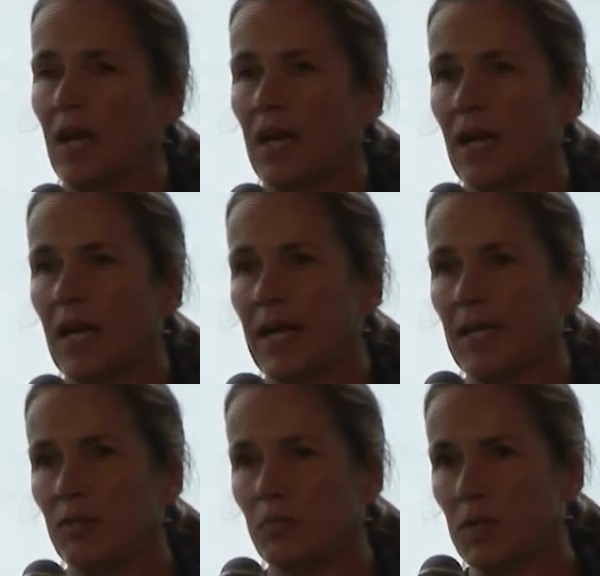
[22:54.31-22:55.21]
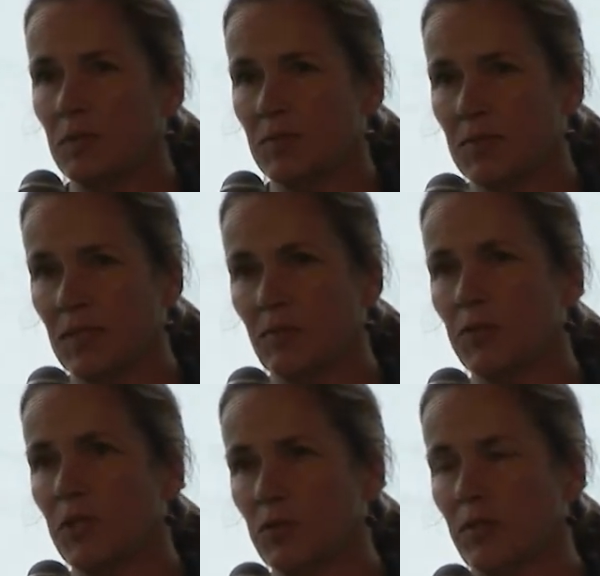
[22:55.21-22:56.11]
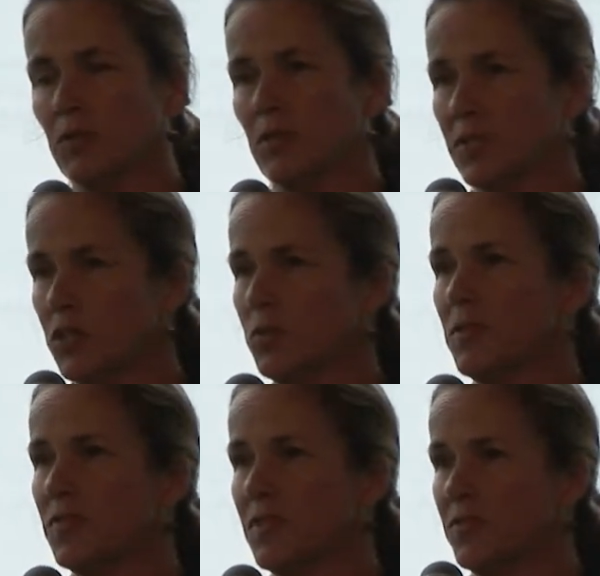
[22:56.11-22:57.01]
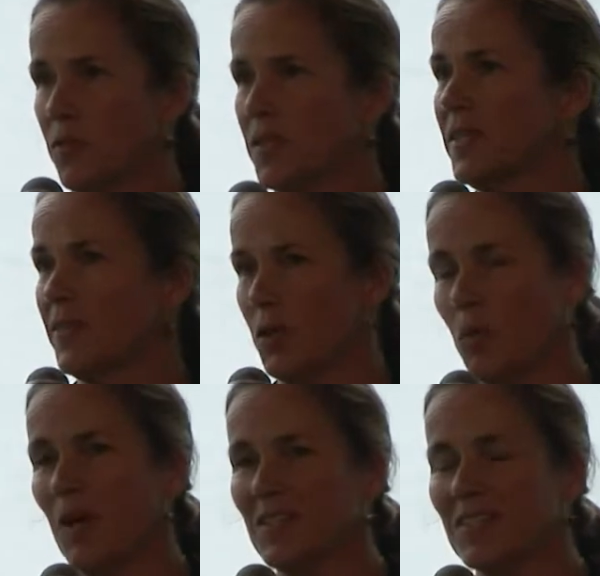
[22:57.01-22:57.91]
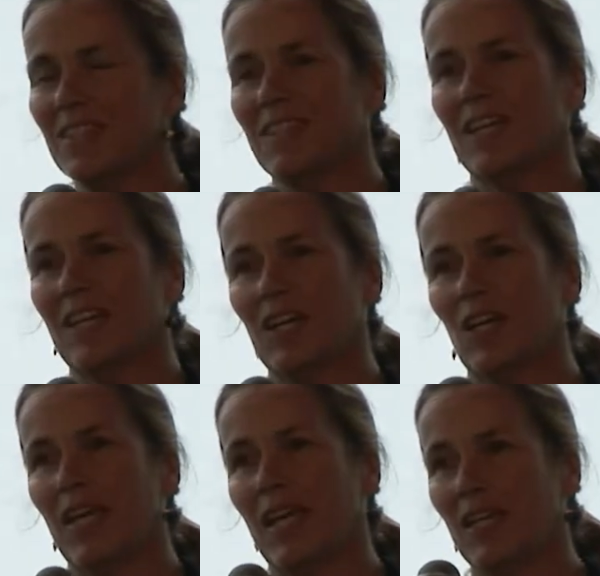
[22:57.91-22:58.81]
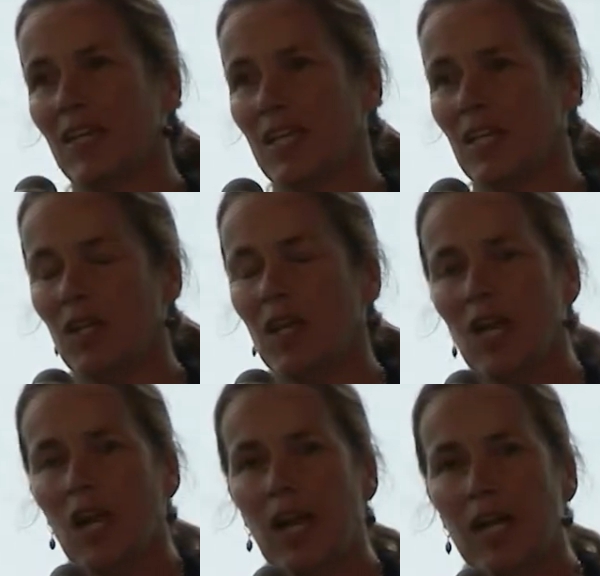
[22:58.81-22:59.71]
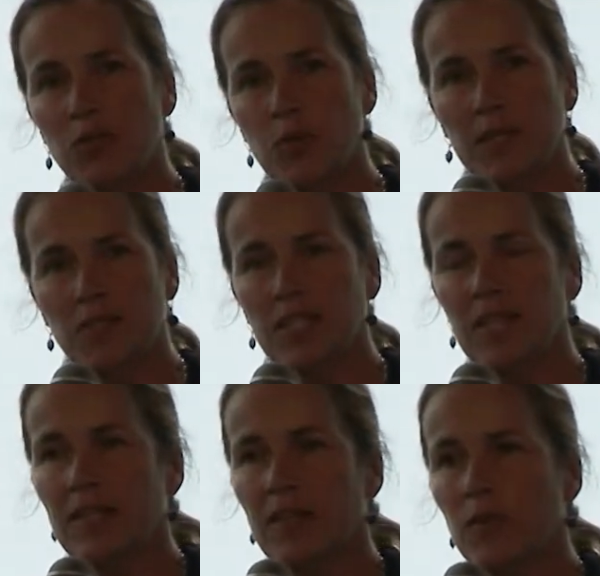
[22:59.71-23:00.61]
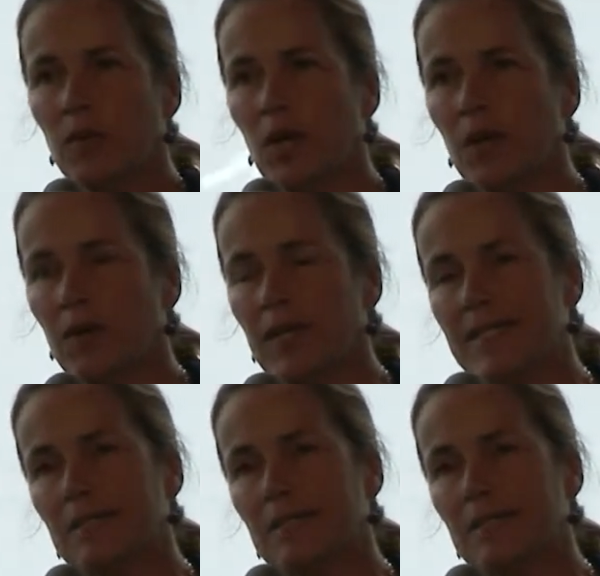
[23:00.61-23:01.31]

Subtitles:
And we deliver to each of those constituencies the thing that they want, and then to the extent that there are